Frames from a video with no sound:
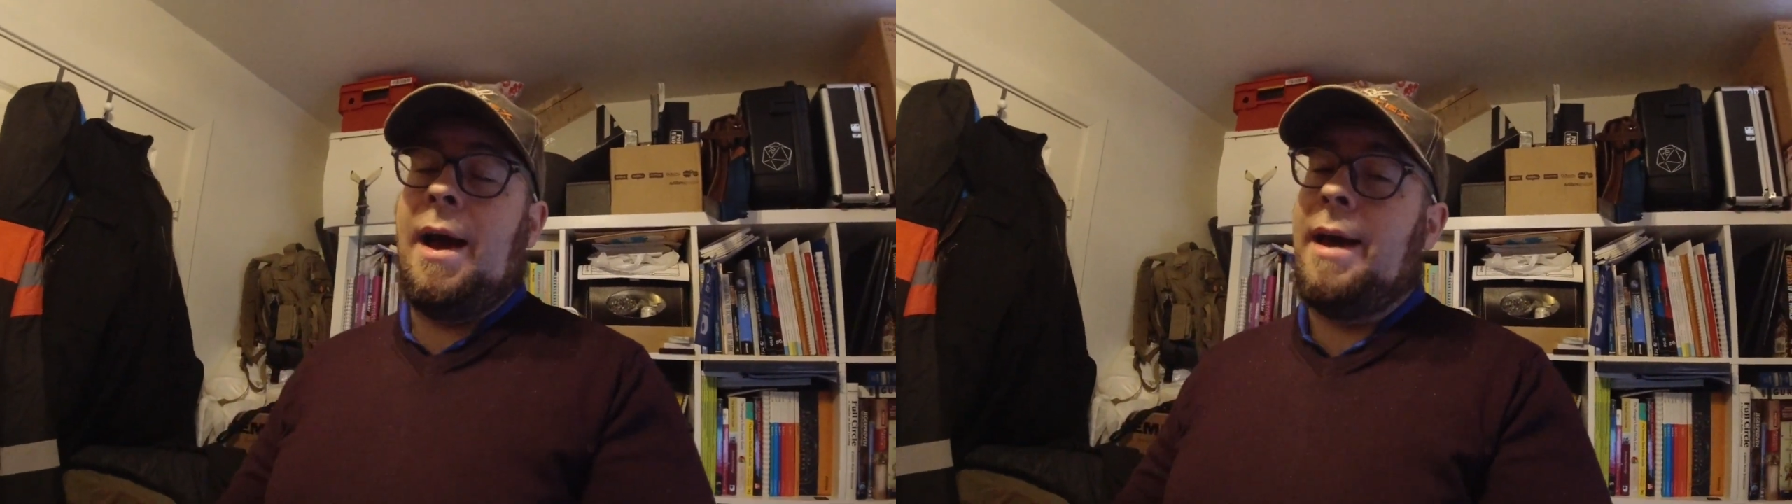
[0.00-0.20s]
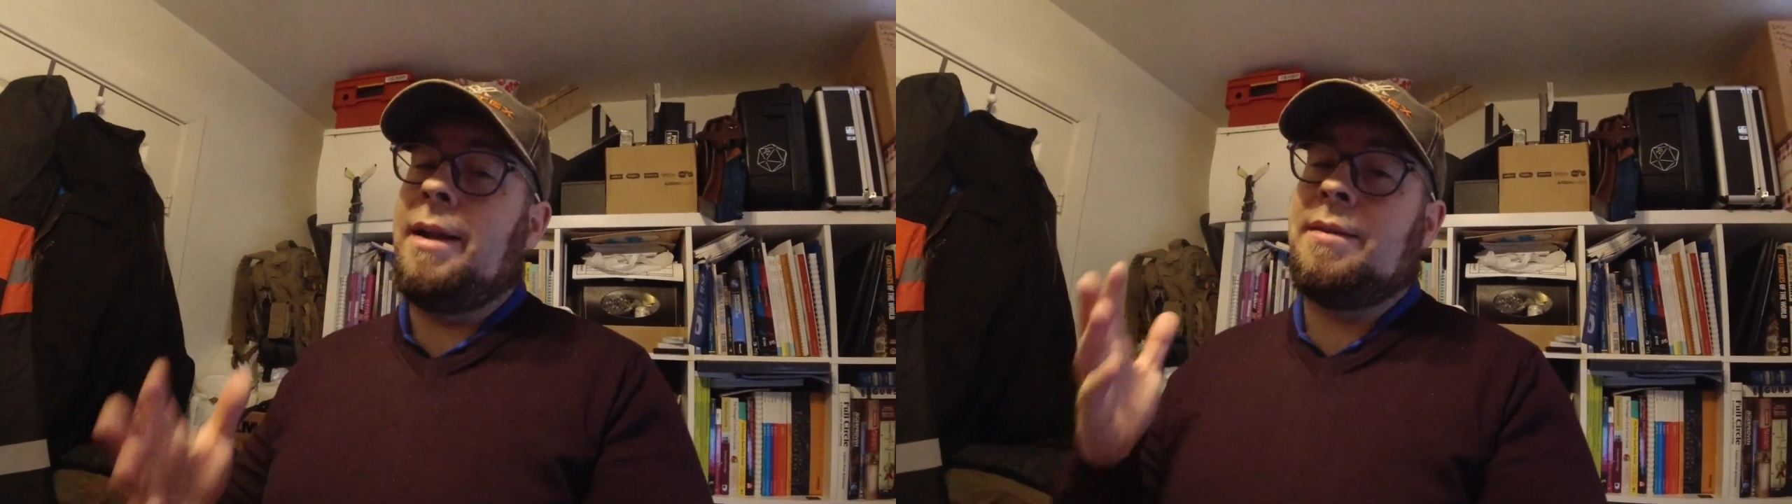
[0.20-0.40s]

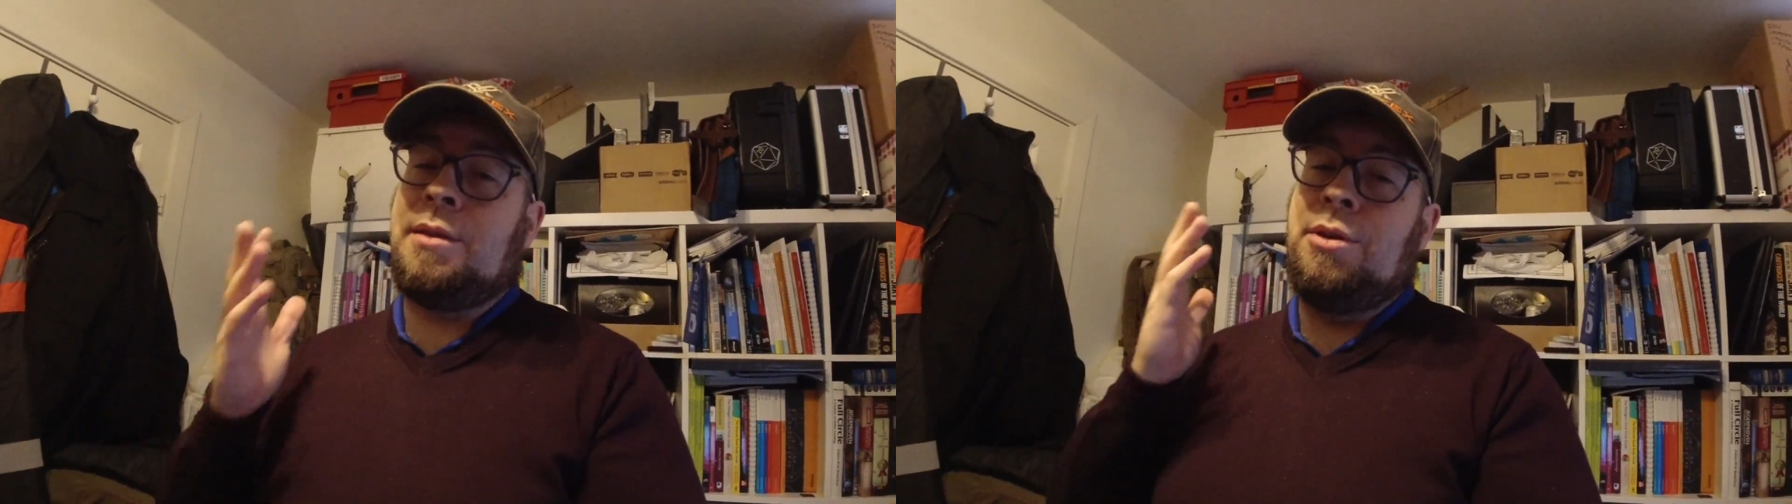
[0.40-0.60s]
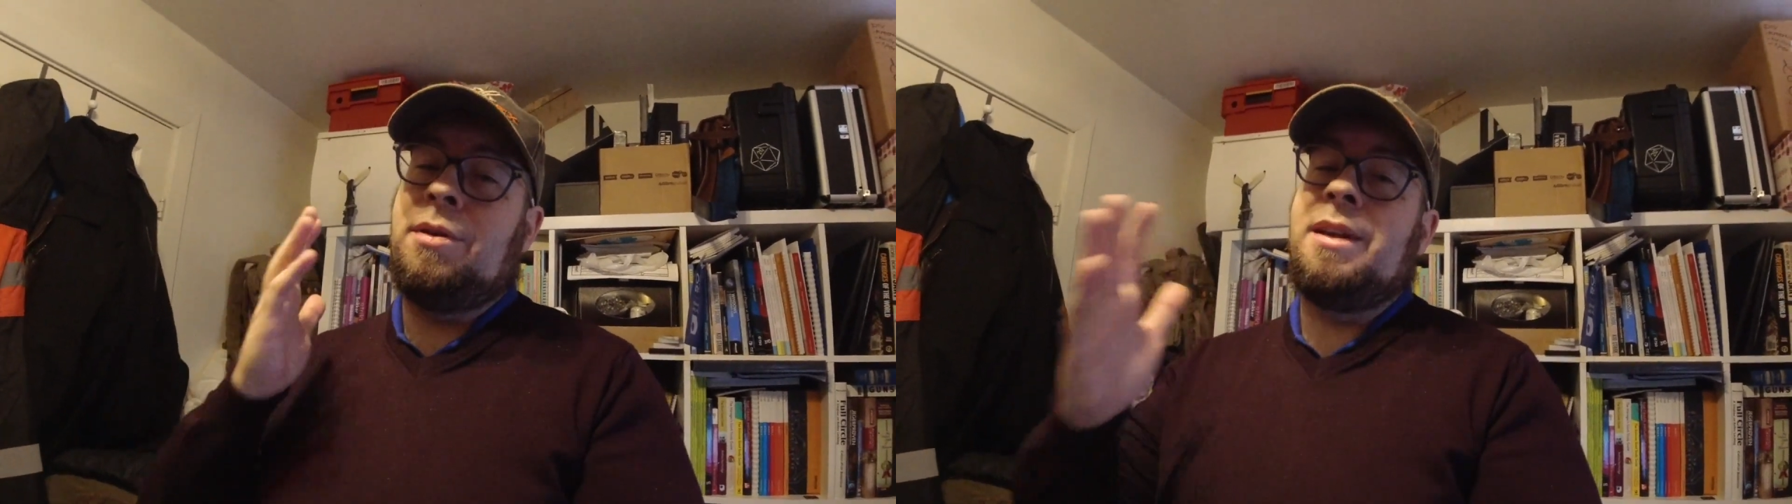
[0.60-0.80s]
and it's
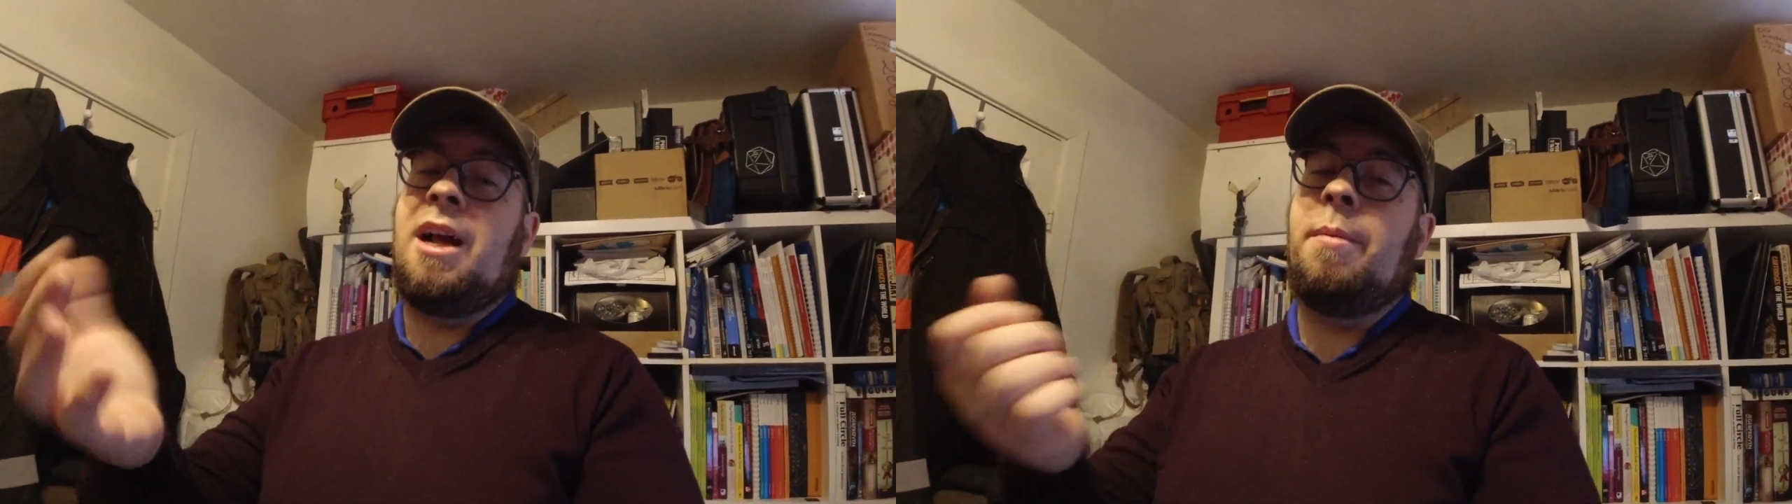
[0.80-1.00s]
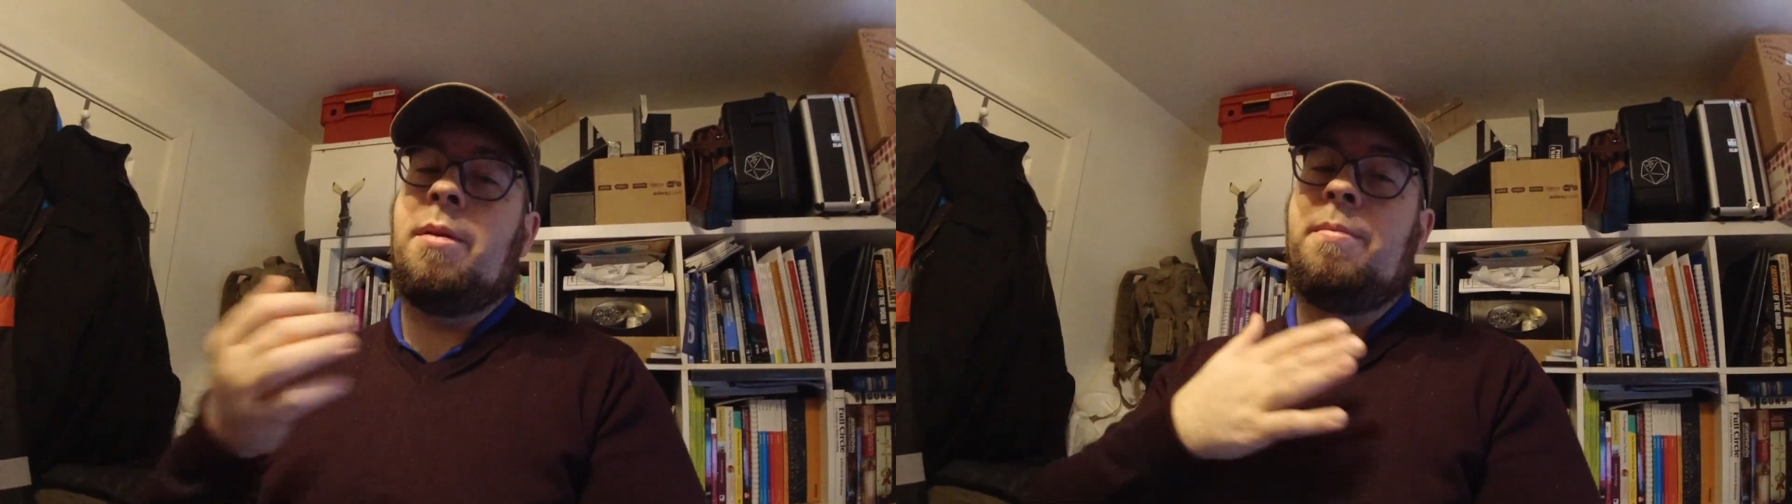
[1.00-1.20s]
certainly
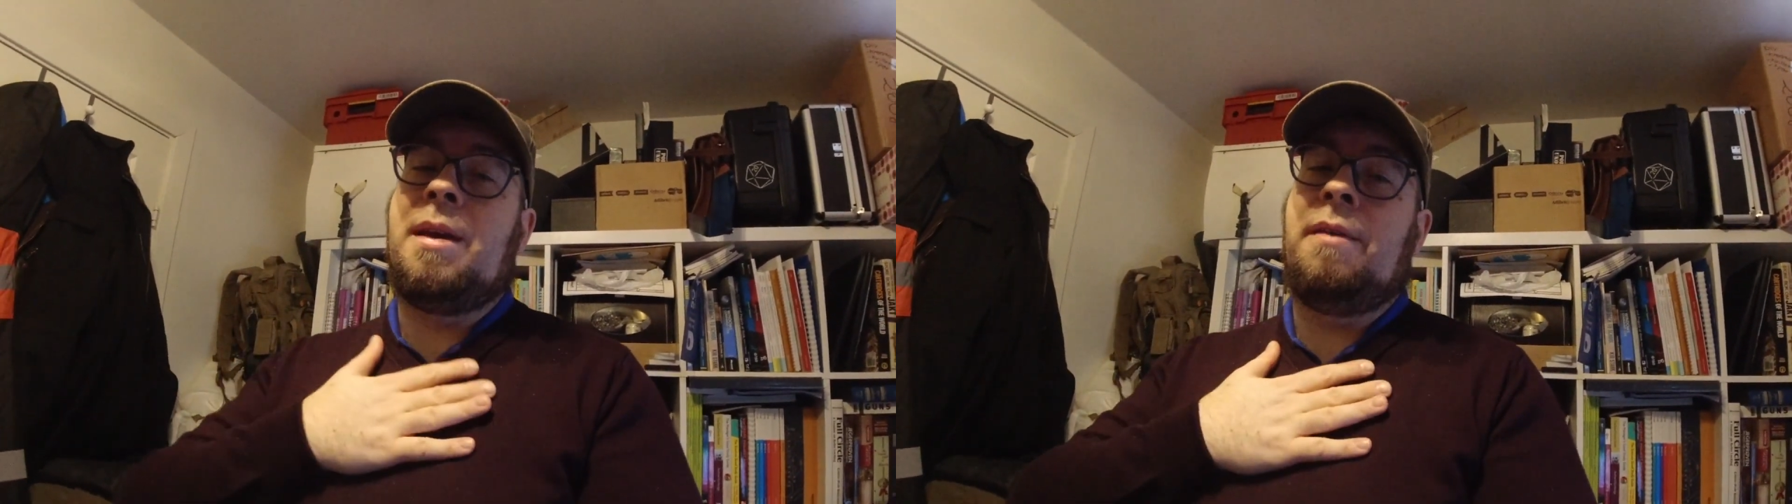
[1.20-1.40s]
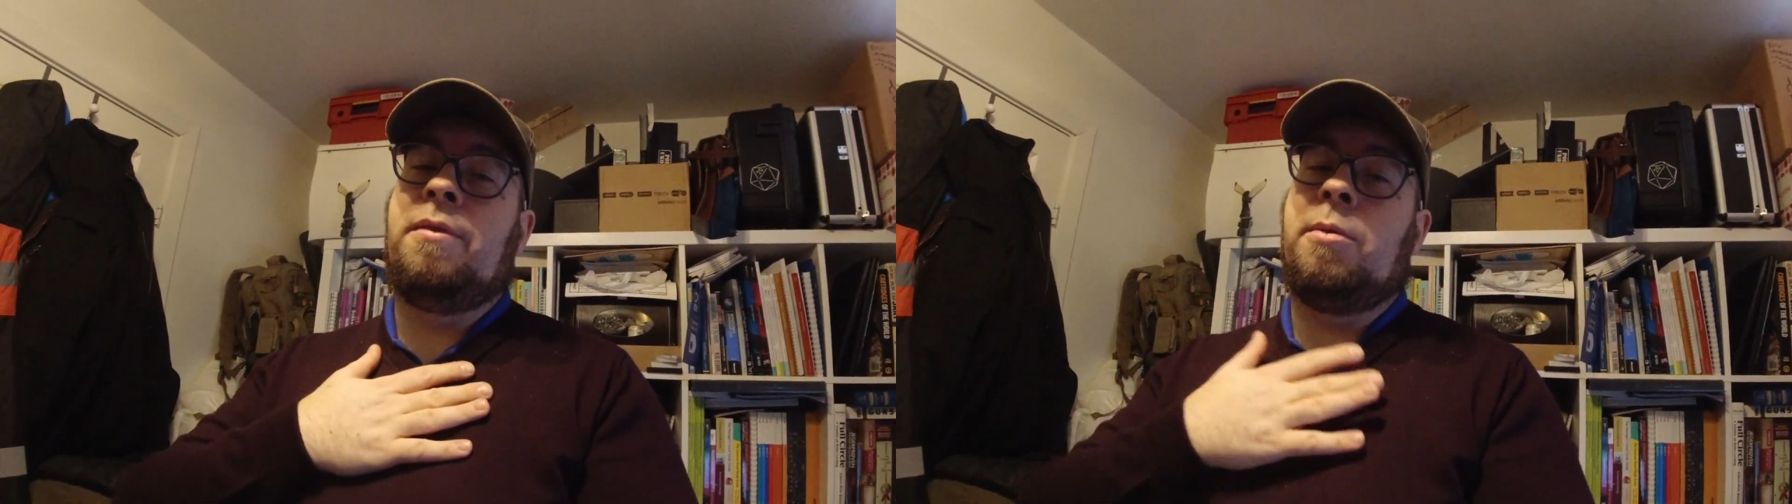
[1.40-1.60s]
helping
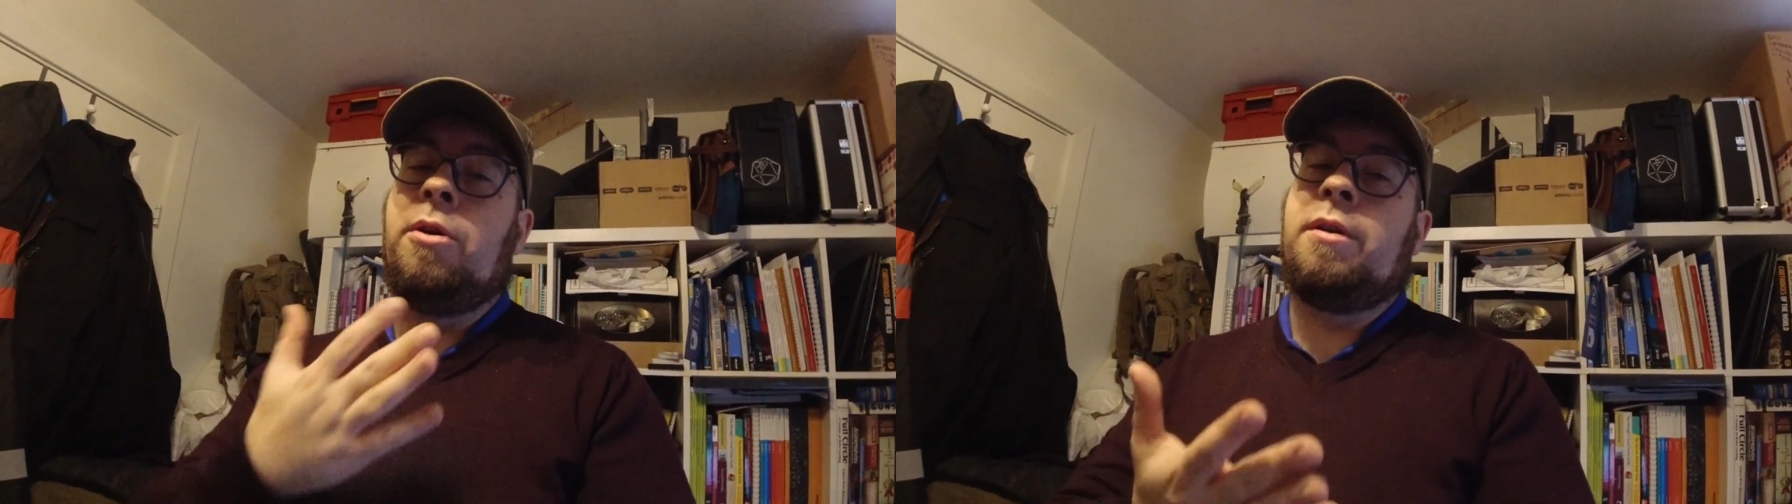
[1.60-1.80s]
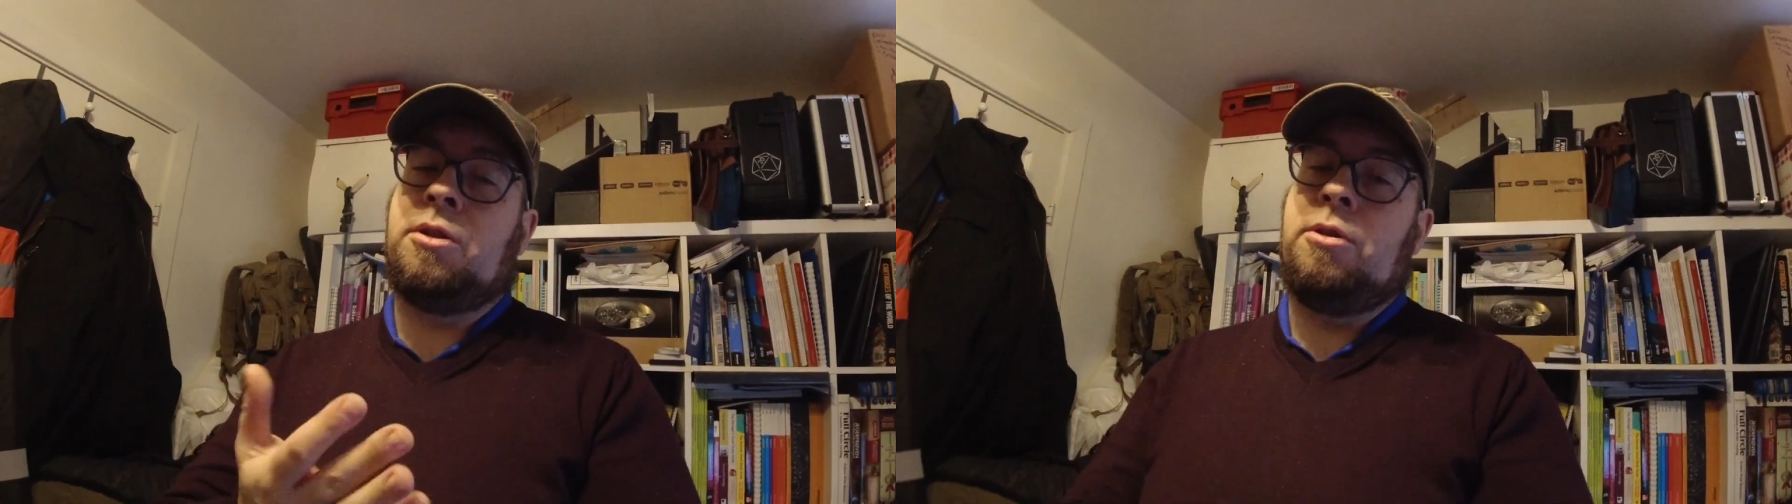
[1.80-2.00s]
me from
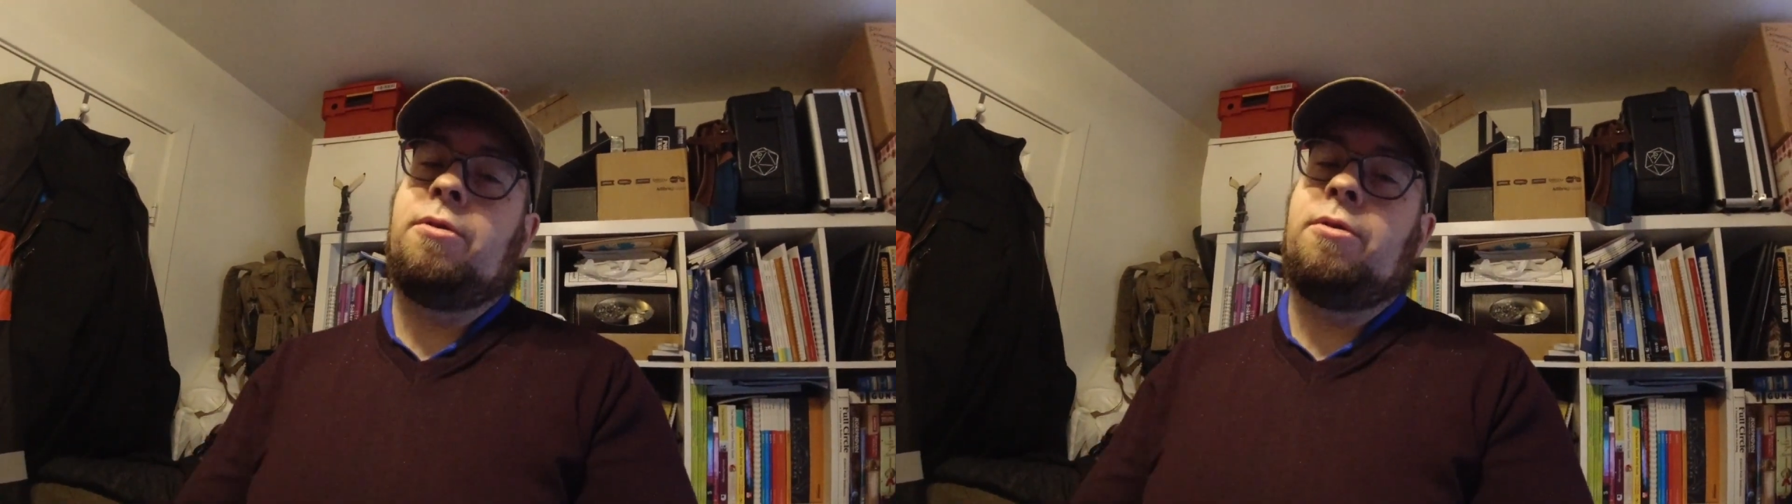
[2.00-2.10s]
going stir